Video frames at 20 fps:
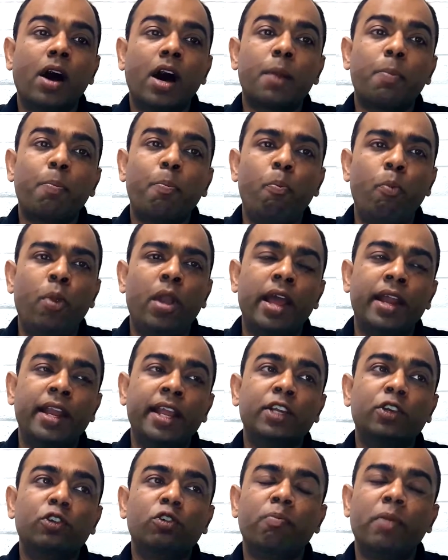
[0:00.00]
our
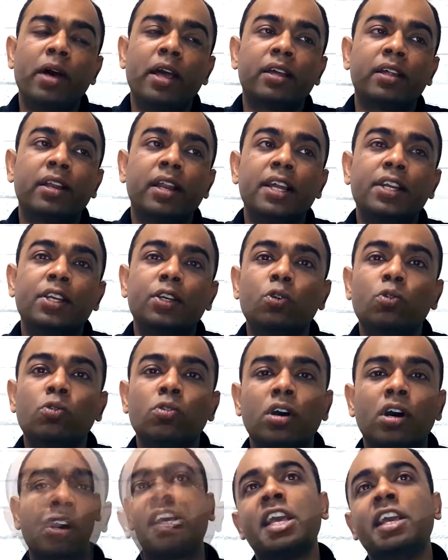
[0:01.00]
planning to migrate
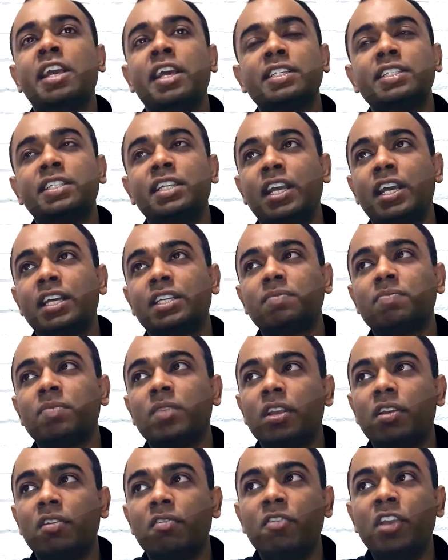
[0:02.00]
to uh, ESDS,
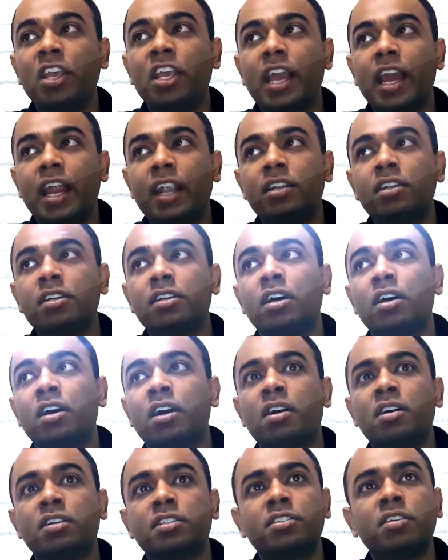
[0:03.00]
we had
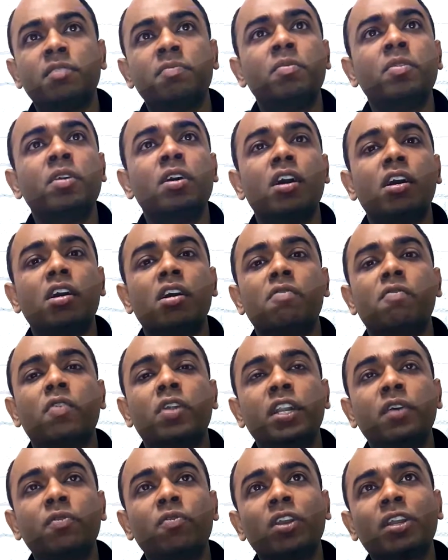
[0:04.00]
uh, some uh,
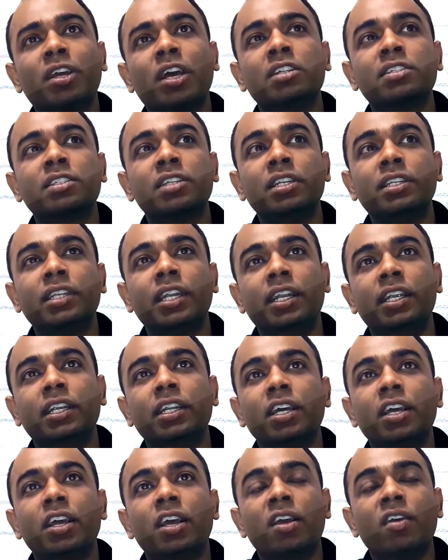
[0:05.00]
wonderful consultant
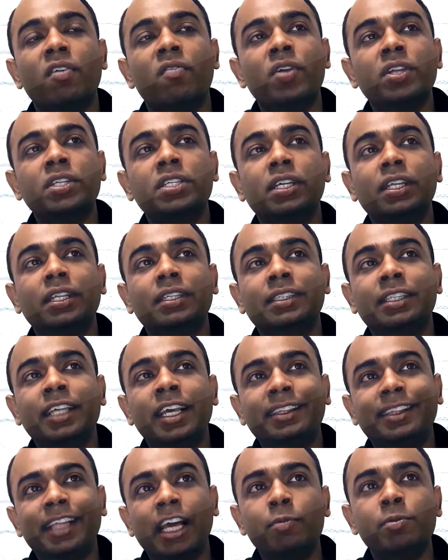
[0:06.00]
which they
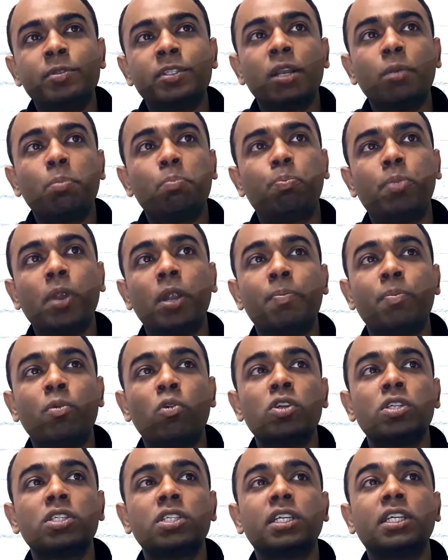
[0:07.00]
themselves
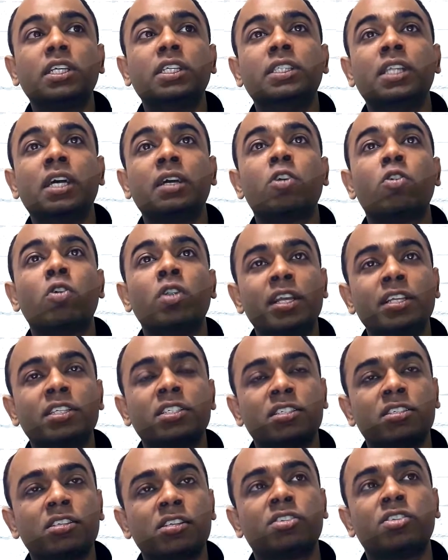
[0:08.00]
proposed the good
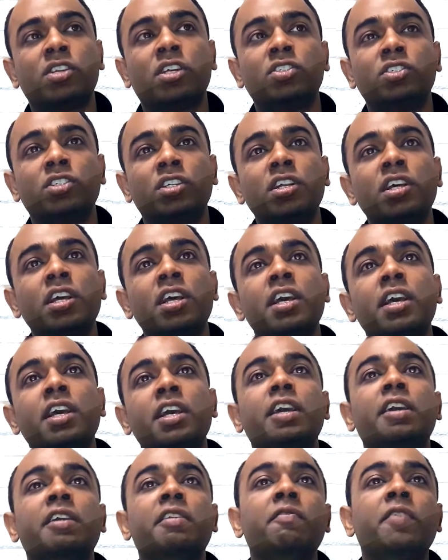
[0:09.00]
structure
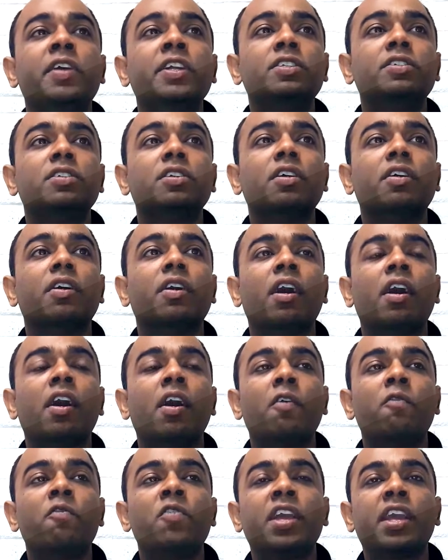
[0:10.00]
in which
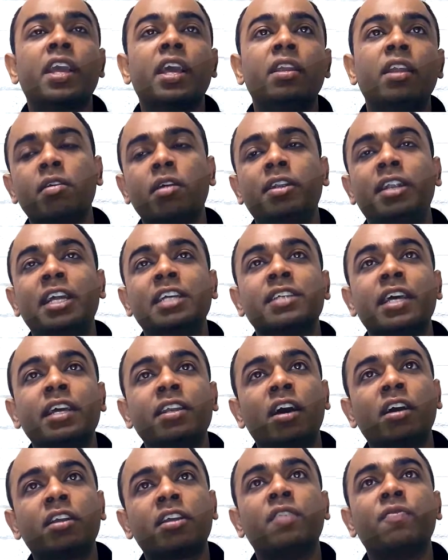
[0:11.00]
uh, we can design
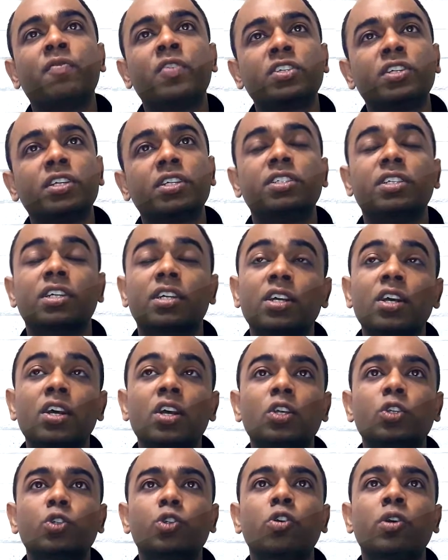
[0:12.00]
our infrastructure
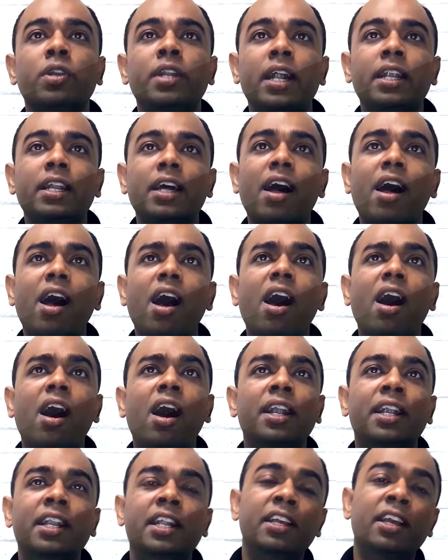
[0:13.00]
so that a
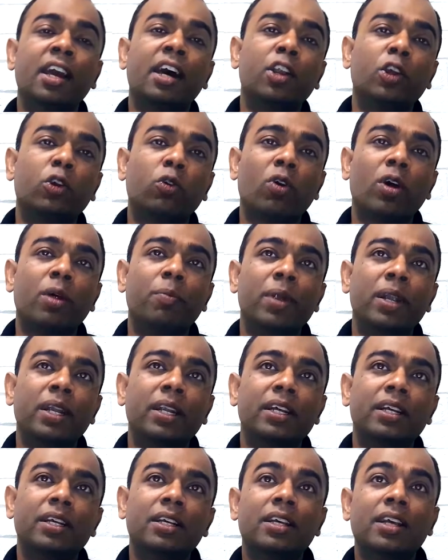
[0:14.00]
DR
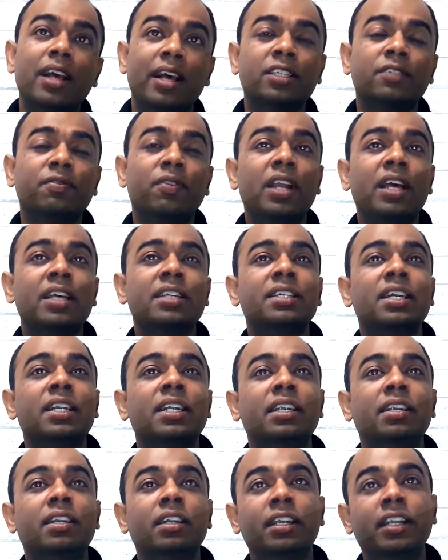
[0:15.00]
requirement as well as the
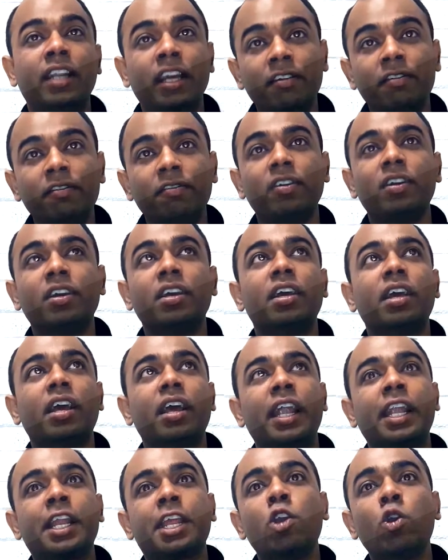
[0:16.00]
dev
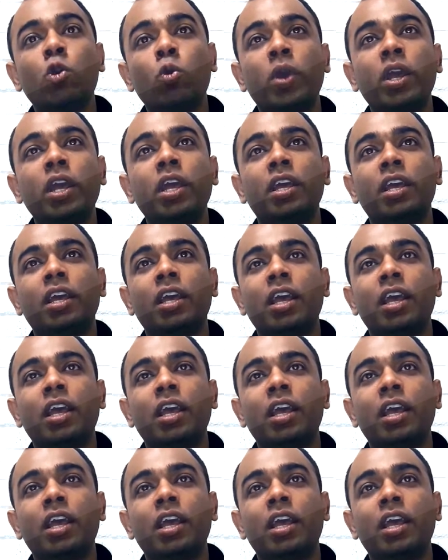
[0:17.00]
and QA